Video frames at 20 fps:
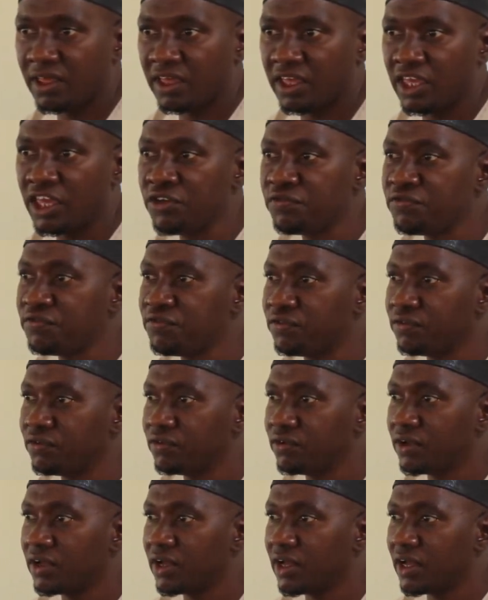If
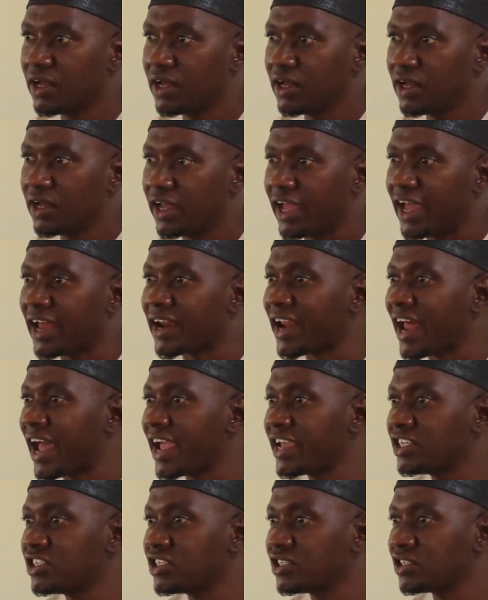a
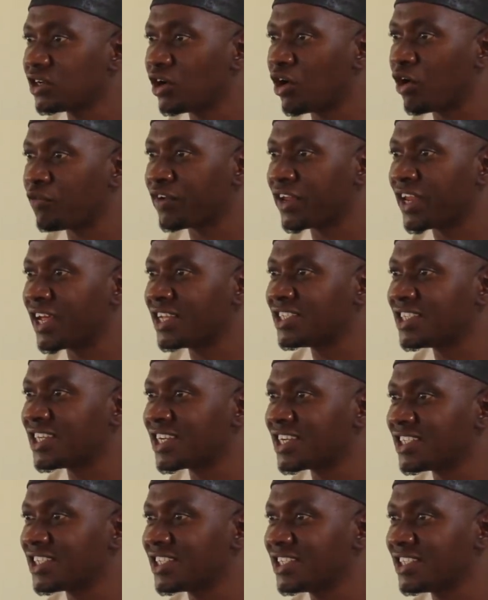right of a
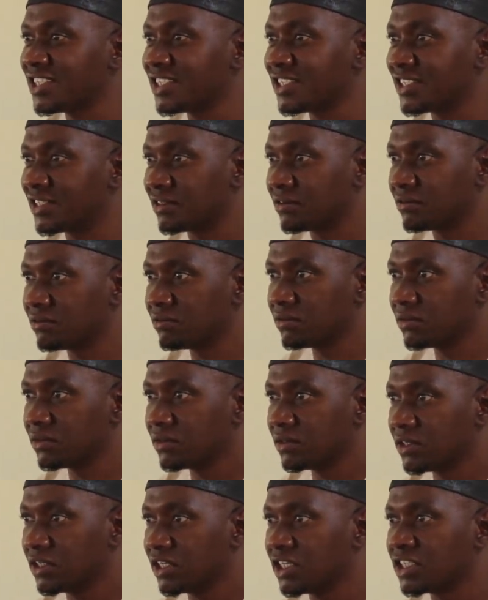Nigerian citizen
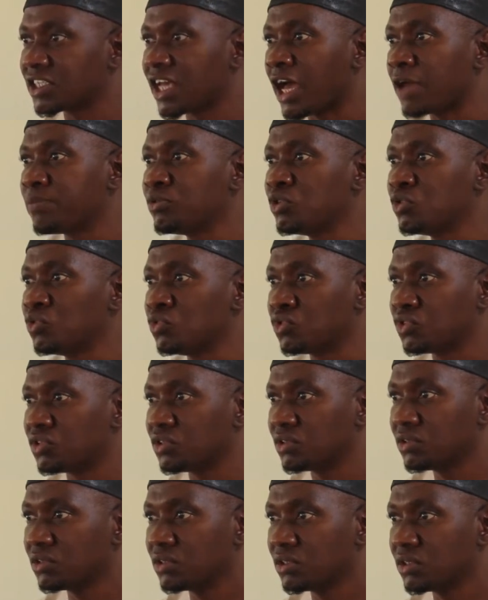is
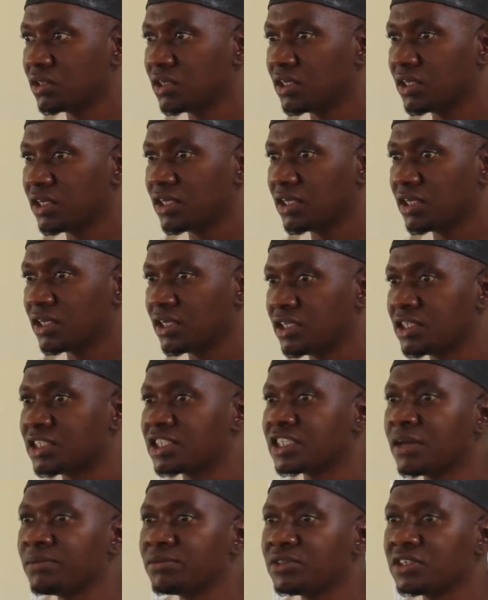abused, it's
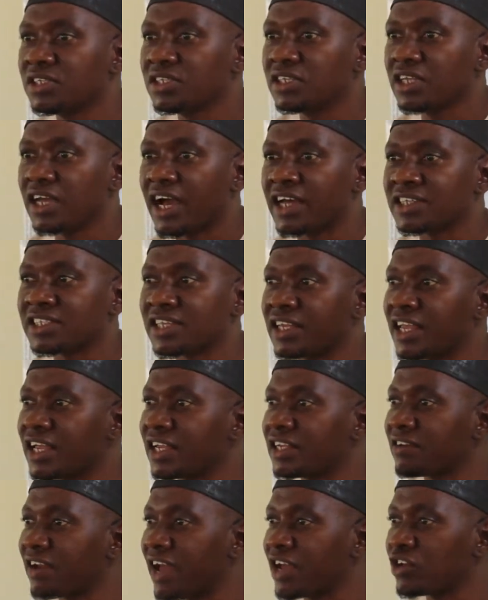same thing as a
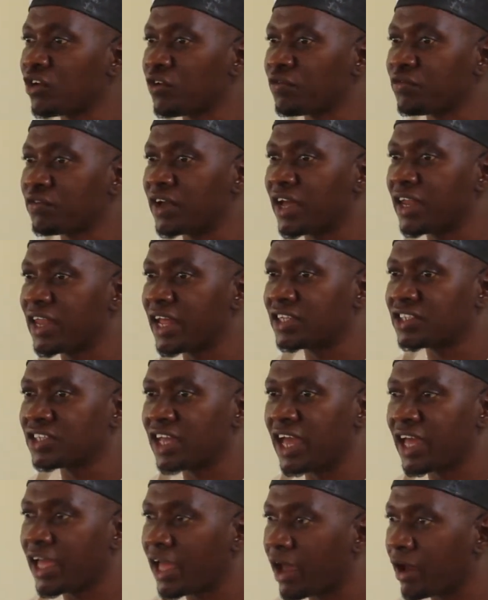right of
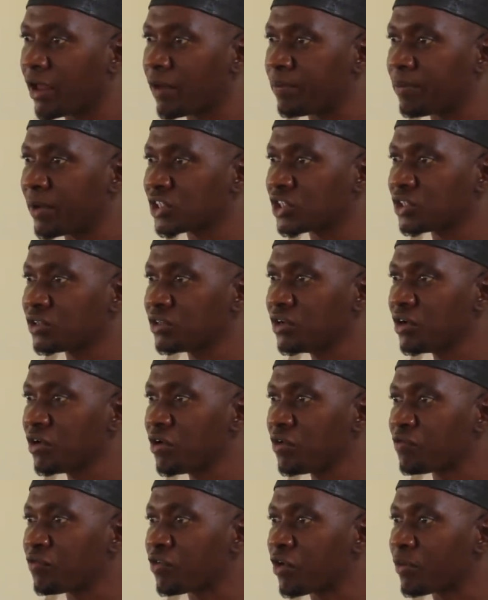a person
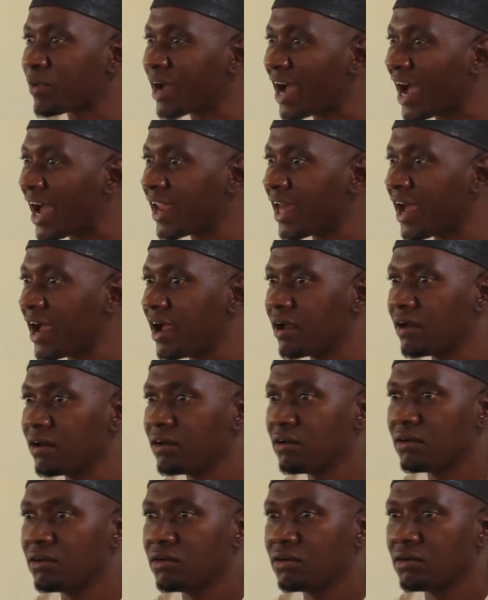from
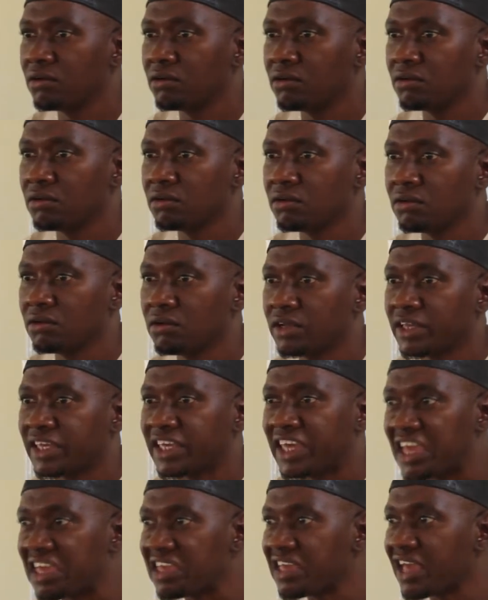Ghana,
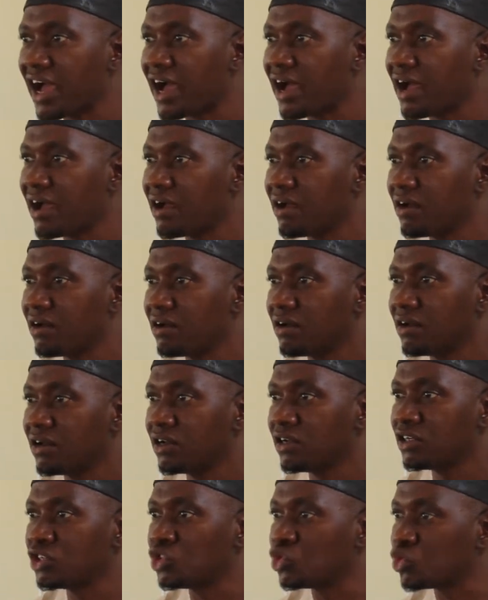Kenya,
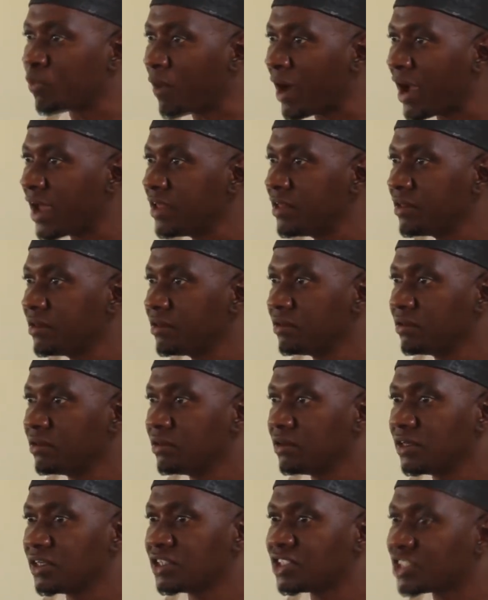Dubai,
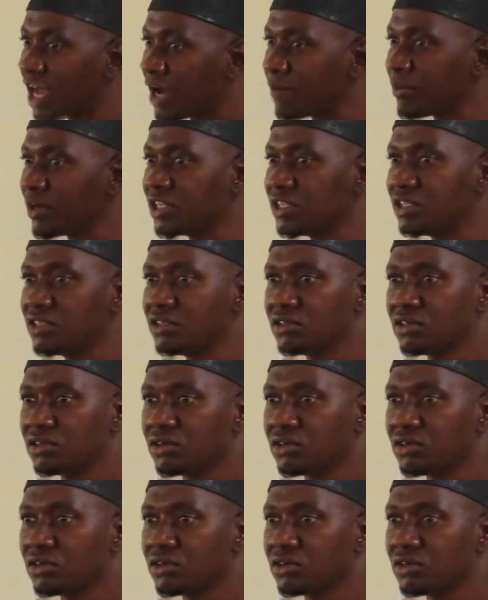Germany,